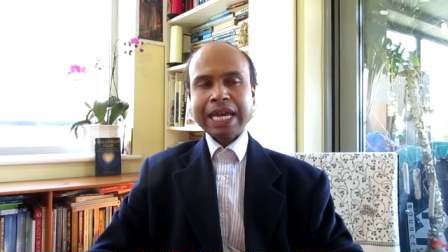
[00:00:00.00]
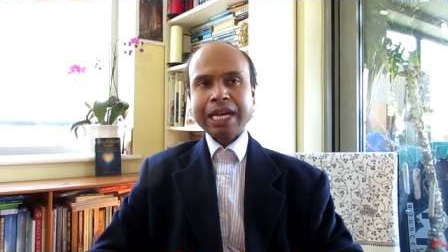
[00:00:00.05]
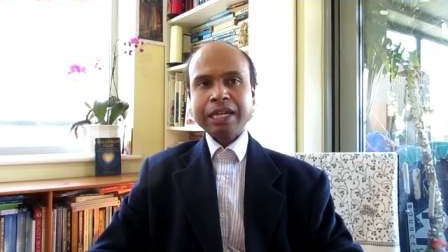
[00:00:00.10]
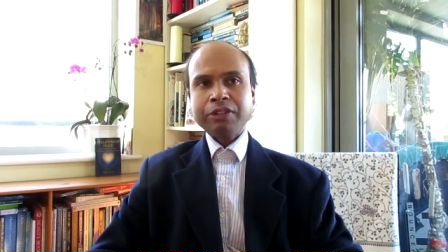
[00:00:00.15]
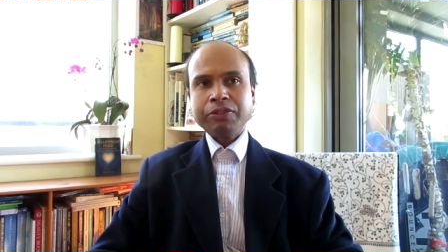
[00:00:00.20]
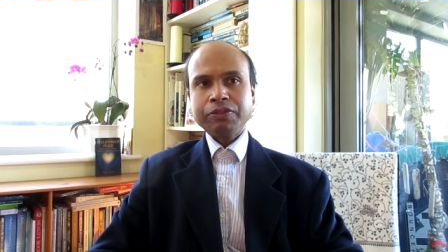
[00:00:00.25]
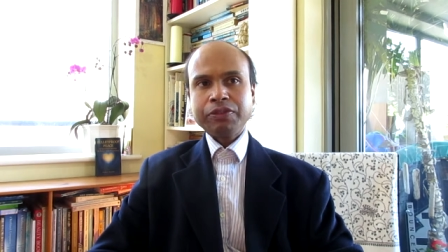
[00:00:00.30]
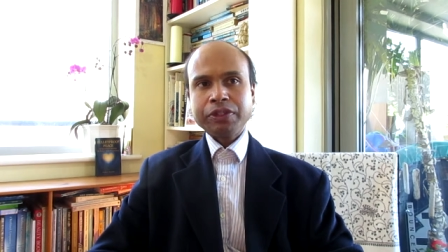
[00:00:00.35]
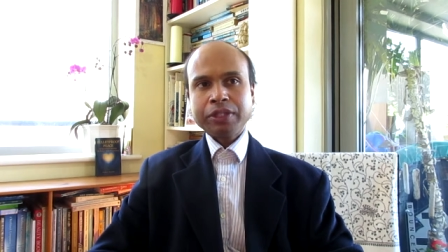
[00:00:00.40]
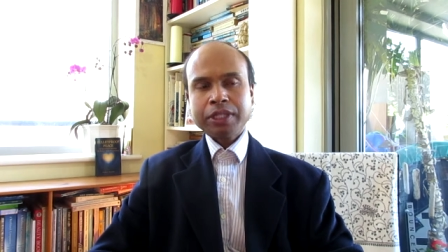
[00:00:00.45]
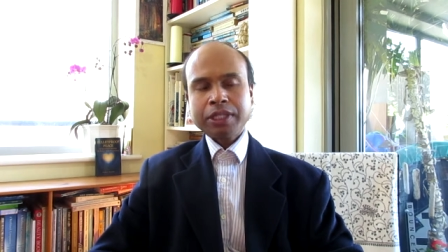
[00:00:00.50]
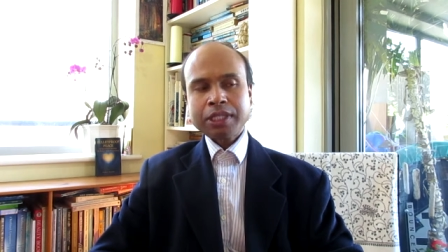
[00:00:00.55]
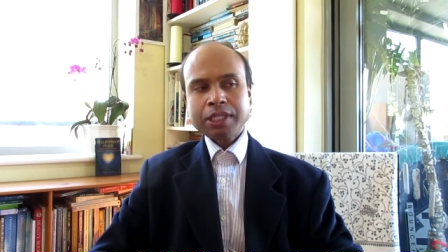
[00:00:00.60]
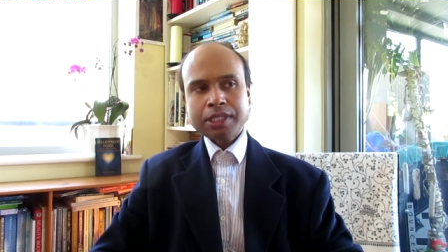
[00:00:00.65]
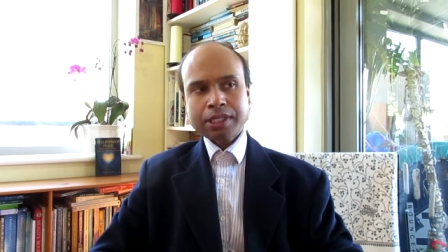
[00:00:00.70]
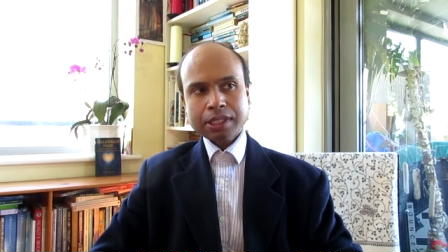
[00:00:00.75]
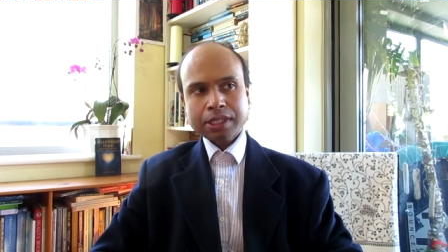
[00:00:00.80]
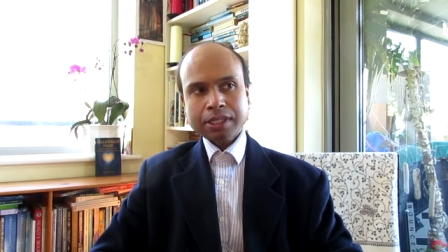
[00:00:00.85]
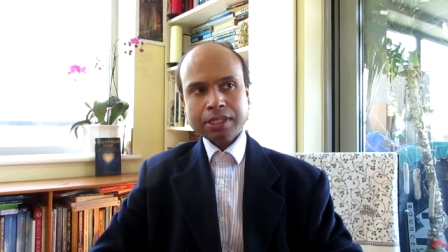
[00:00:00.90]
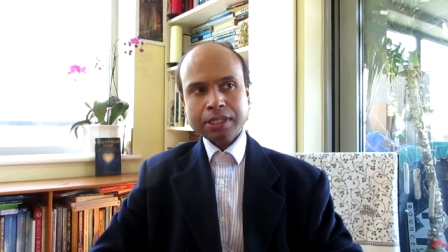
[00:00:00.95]
adverse
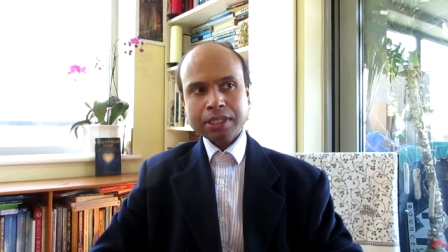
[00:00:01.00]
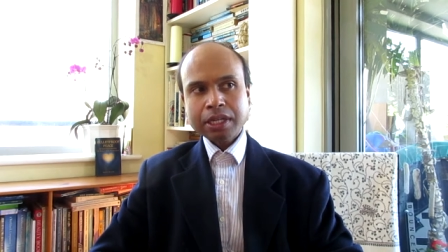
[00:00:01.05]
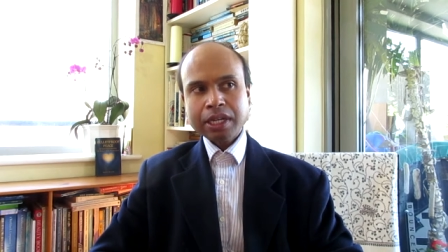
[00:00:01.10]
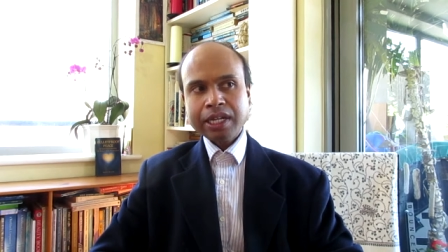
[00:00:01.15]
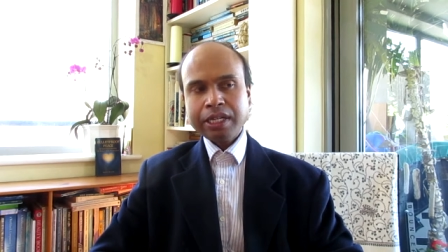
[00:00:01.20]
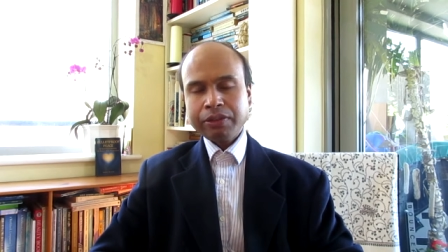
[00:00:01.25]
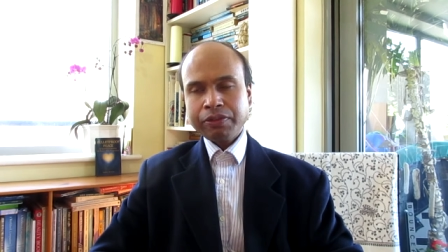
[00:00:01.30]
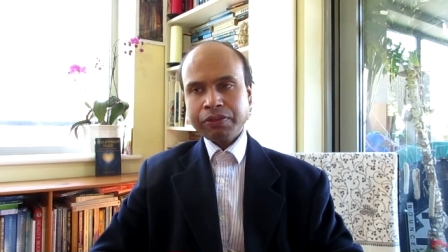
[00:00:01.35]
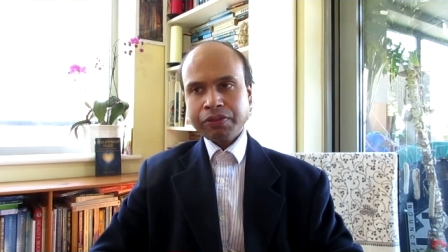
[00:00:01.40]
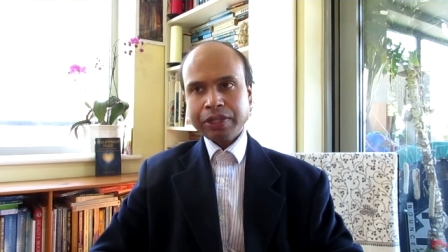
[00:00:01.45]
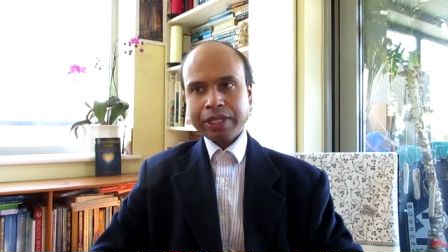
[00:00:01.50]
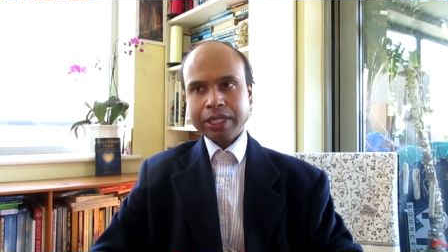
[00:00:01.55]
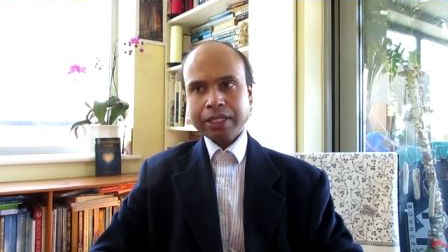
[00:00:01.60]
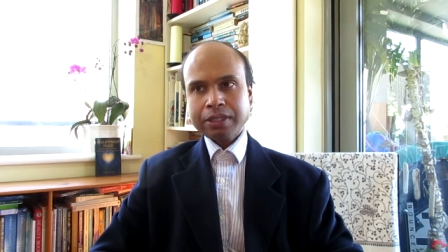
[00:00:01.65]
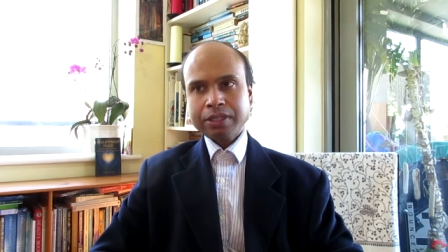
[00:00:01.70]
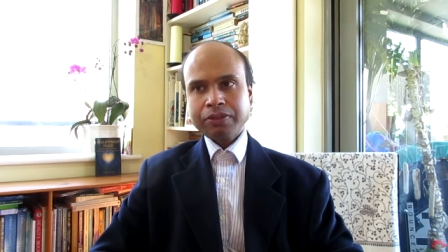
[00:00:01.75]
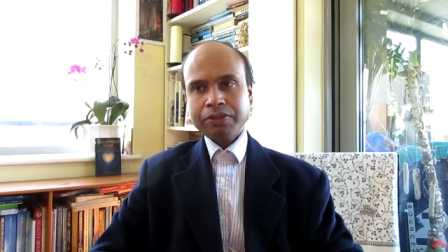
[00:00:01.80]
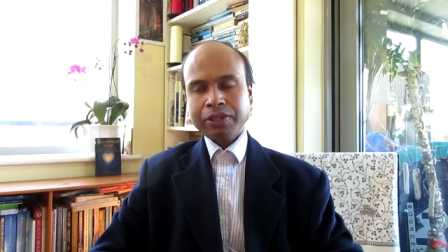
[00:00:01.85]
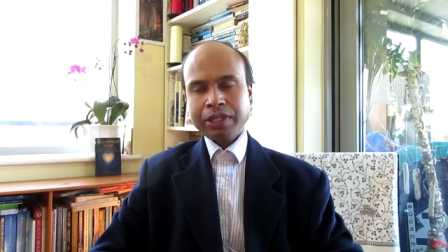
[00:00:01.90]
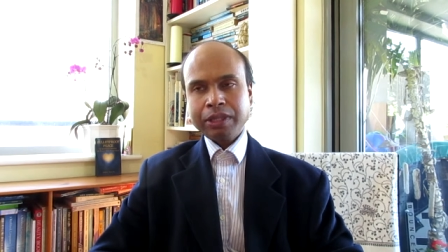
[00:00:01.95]
side
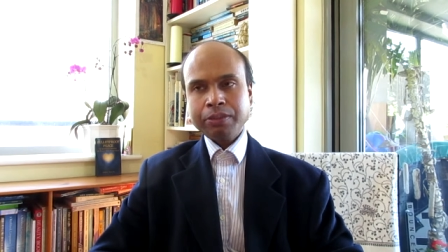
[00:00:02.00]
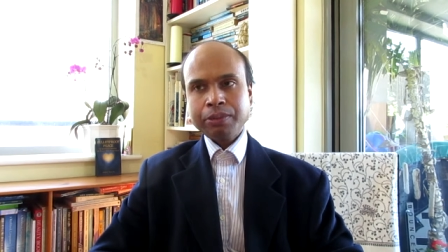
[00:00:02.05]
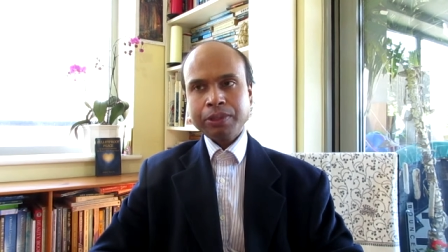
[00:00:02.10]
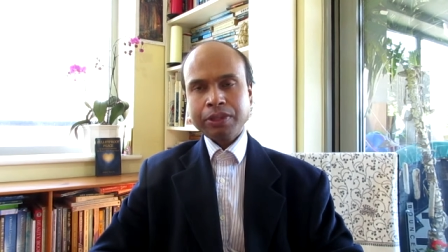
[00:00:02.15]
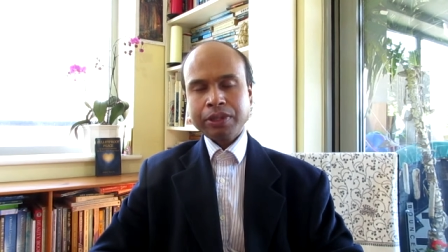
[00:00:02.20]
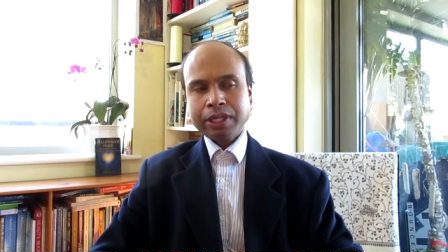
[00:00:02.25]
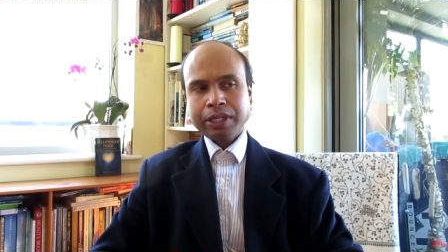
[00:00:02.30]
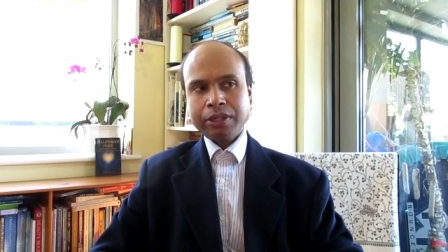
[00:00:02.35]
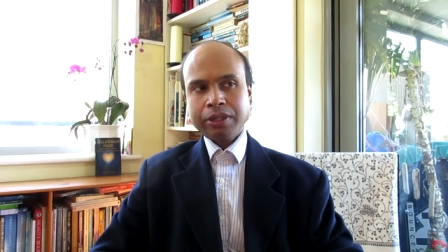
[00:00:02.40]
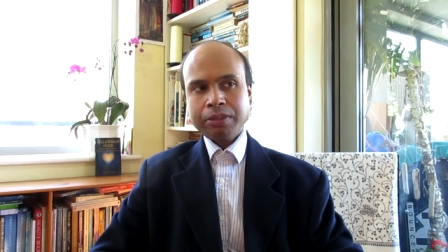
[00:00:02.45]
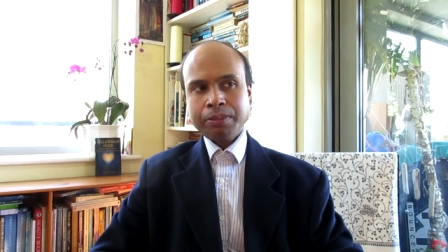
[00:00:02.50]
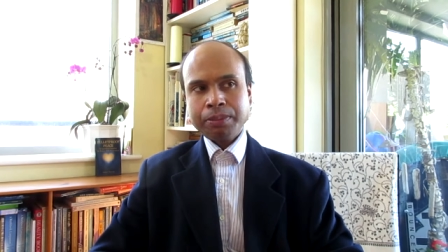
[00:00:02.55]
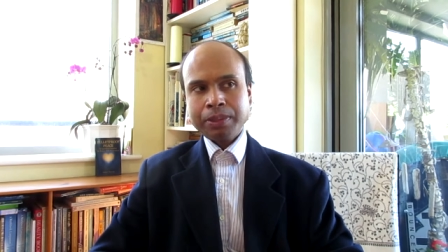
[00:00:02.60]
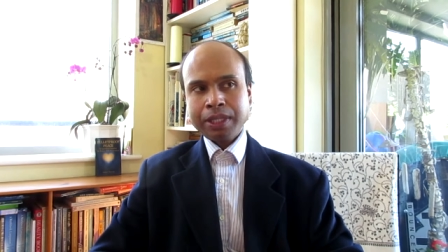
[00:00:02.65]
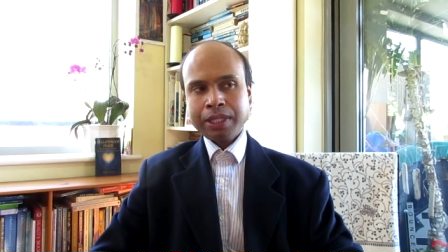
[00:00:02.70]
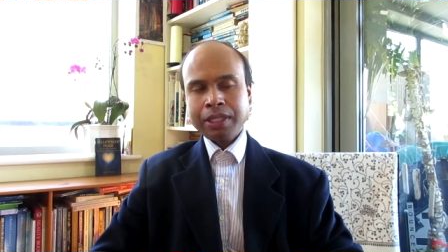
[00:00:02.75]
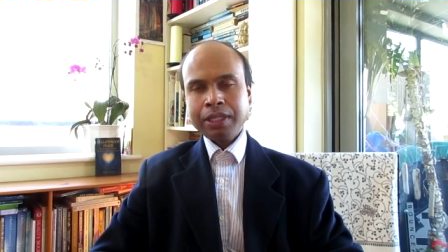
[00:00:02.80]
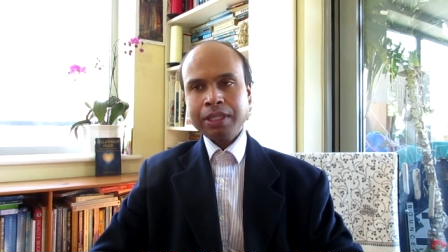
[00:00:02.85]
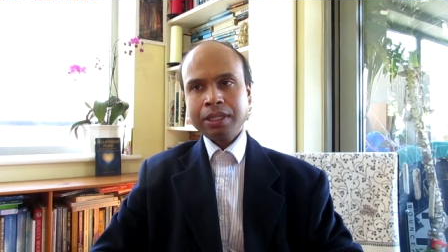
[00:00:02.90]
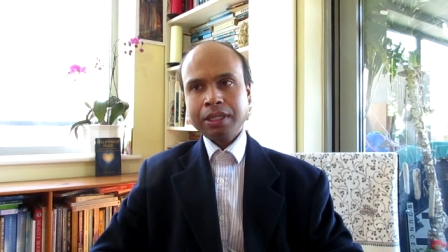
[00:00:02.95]
effects of
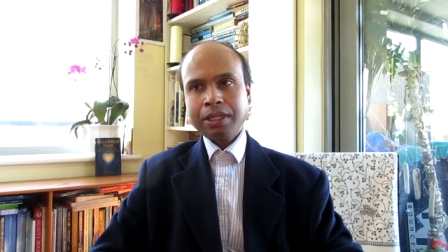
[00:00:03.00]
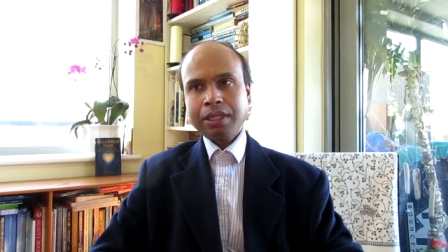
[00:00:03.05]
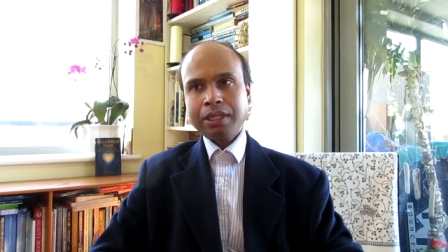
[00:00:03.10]
chemotherapy.